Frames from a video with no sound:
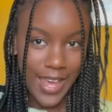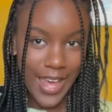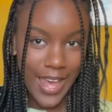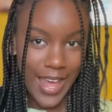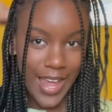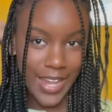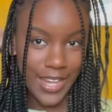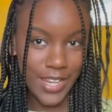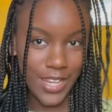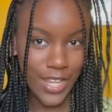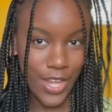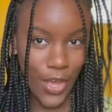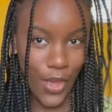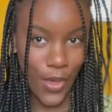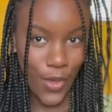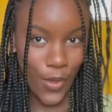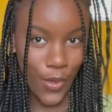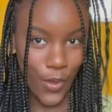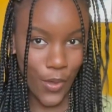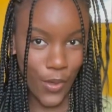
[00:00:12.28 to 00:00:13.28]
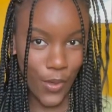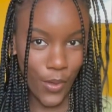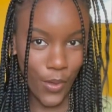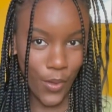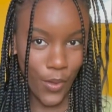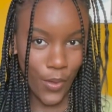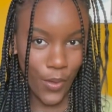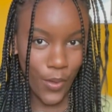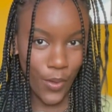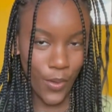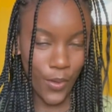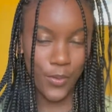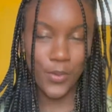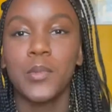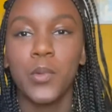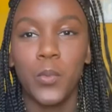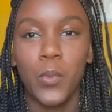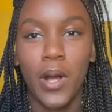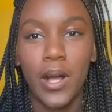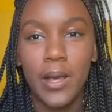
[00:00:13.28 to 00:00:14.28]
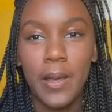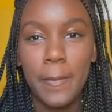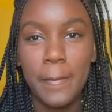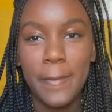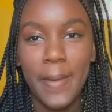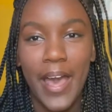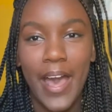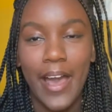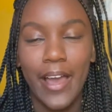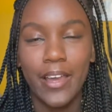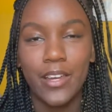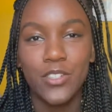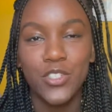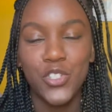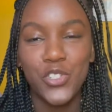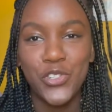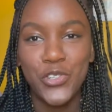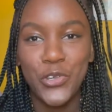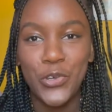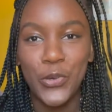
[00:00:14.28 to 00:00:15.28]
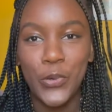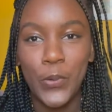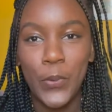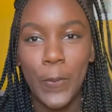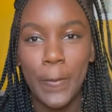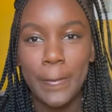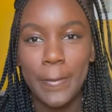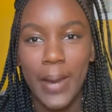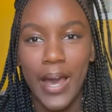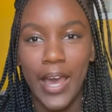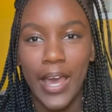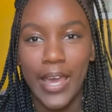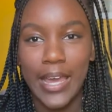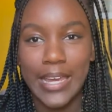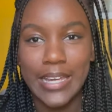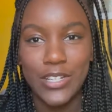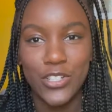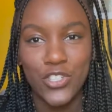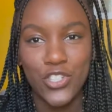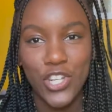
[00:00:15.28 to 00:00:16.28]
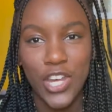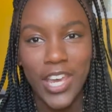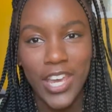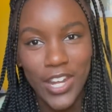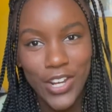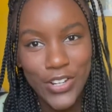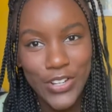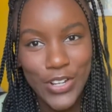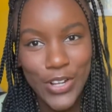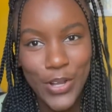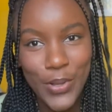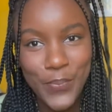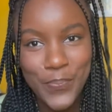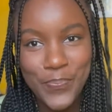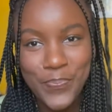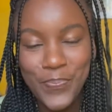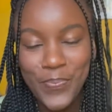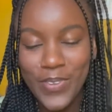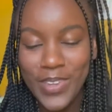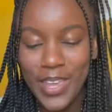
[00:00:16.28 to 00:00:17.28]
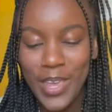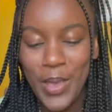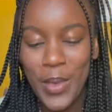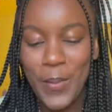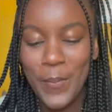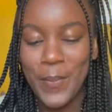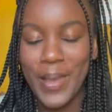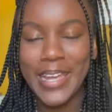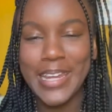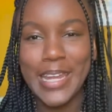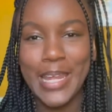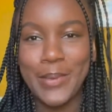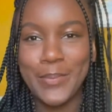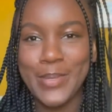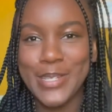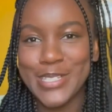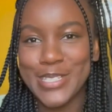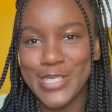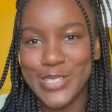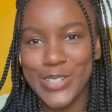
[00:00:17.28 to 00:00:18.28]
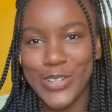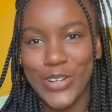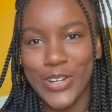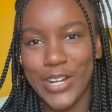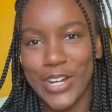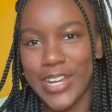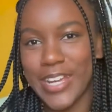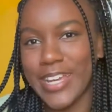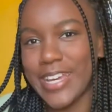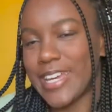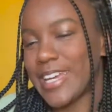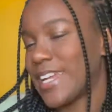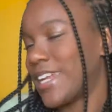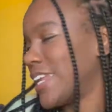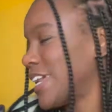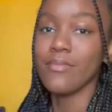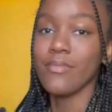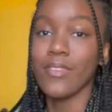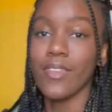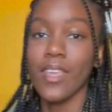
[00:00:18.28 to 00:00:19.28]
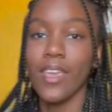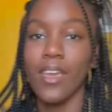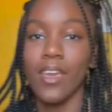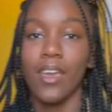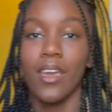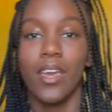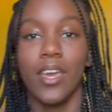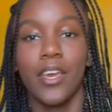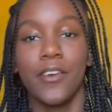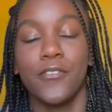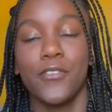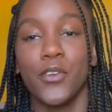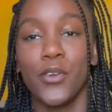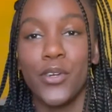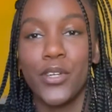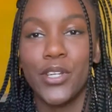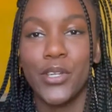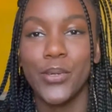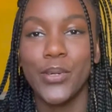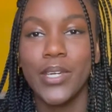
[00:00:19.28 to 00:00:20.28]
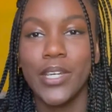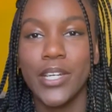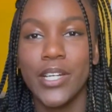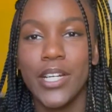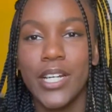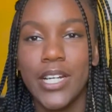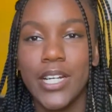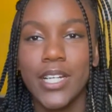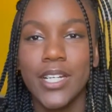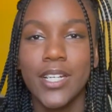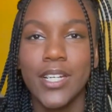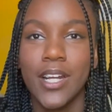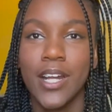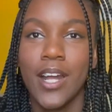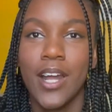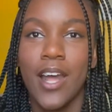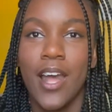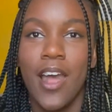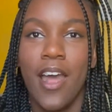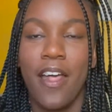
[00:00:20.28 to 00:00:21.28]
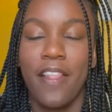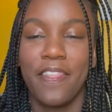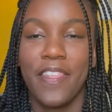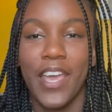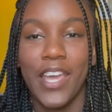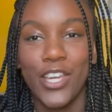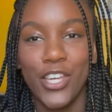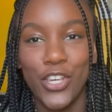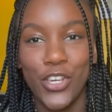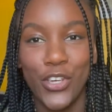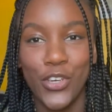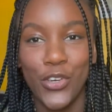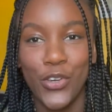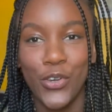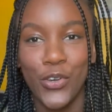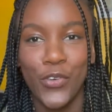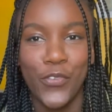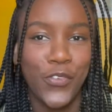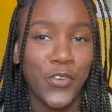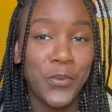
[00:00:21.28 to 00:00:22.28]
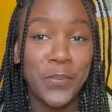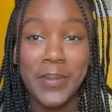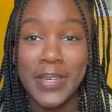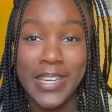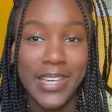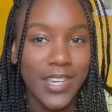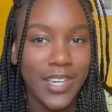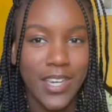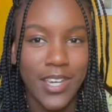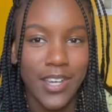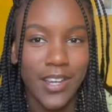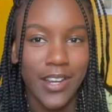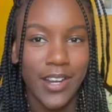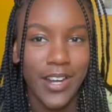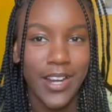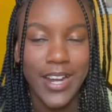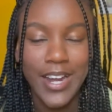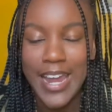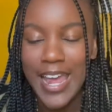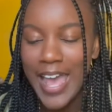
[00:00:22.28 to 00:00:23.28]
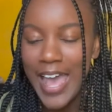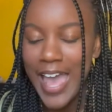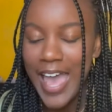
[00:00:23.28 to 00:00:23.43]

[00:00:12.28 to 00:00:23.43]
Hello! Welcome back to my channel. My name is Lauren. If you are new here, thank you for being here.